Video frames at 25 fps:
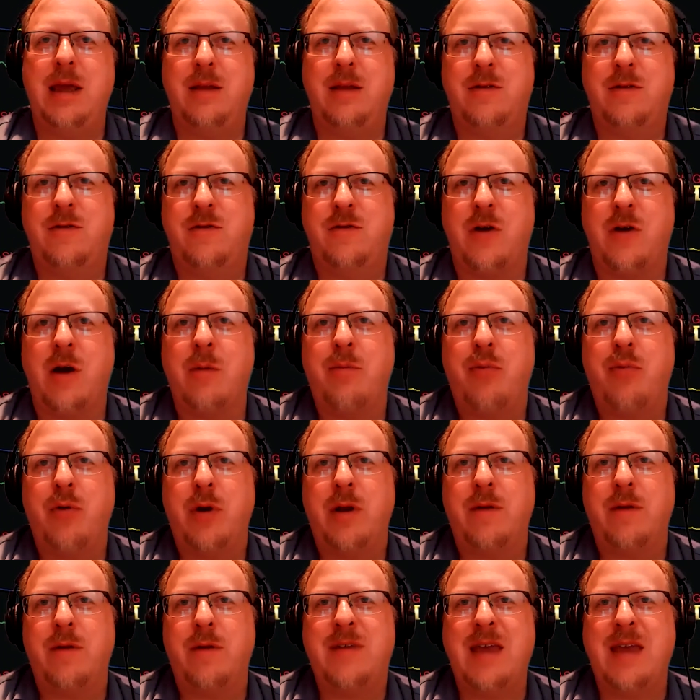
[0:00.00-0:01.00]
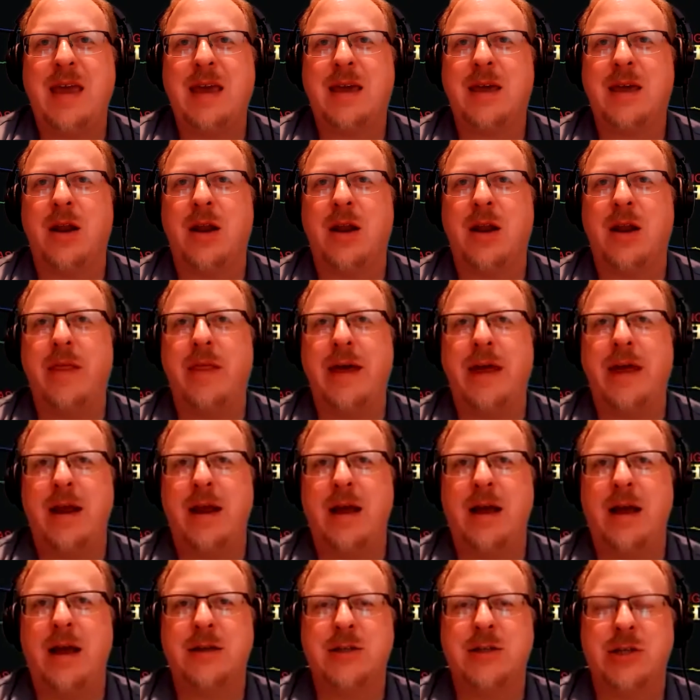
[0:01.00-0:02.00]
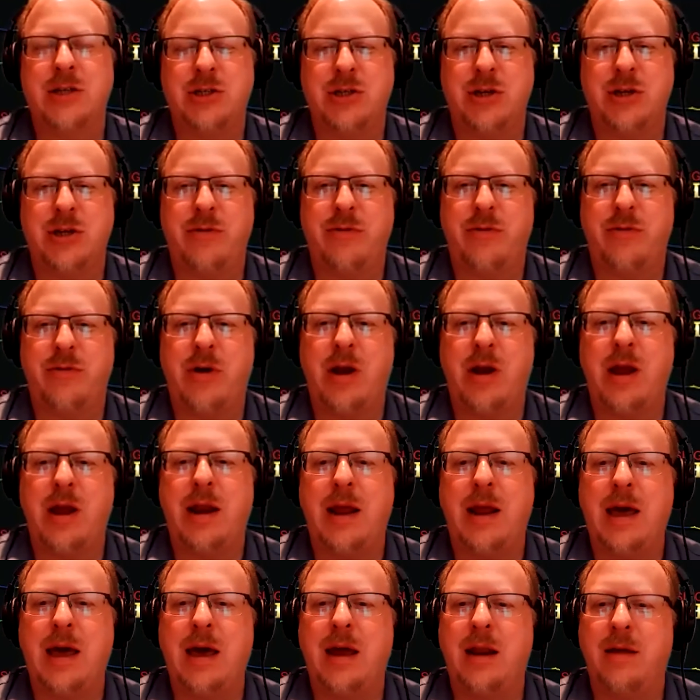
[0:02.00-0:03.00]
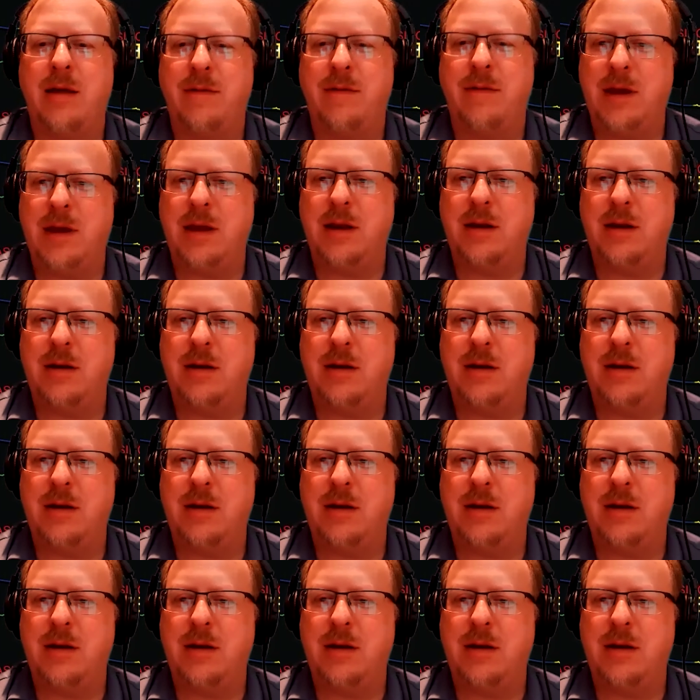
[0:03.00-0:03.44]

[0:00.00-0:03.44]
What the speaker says: Trump would have taken all that oxygen right out of it,